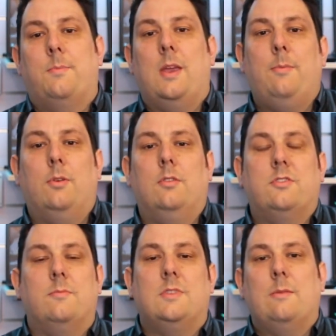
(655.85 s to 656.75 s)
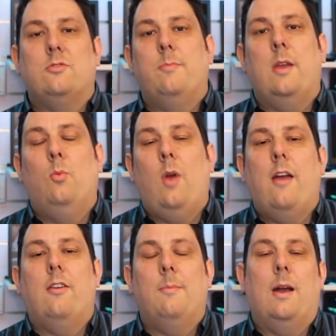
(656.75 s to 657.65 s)
people sometimes are a bit
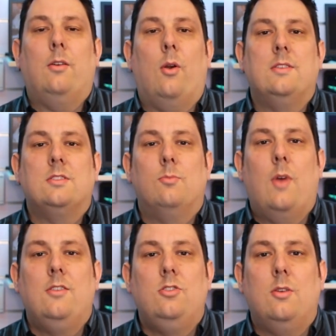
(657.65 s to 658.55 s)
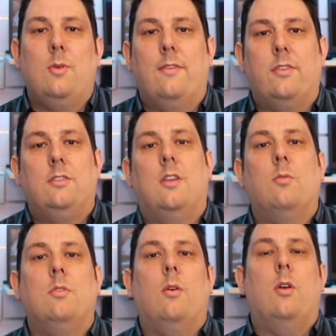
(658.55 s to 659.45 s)
wary about going somewhere new if they
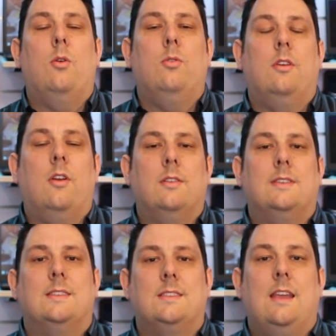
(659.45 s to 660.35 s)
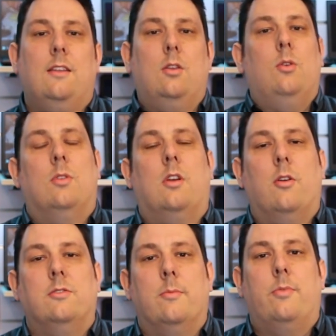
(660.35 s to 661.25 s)
don't know who they're going to see and who they're
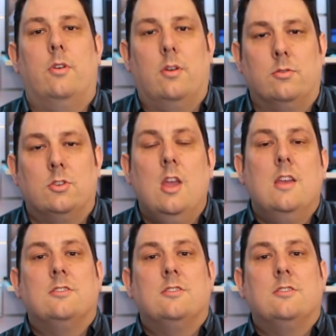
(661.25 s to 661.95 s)
going to approach.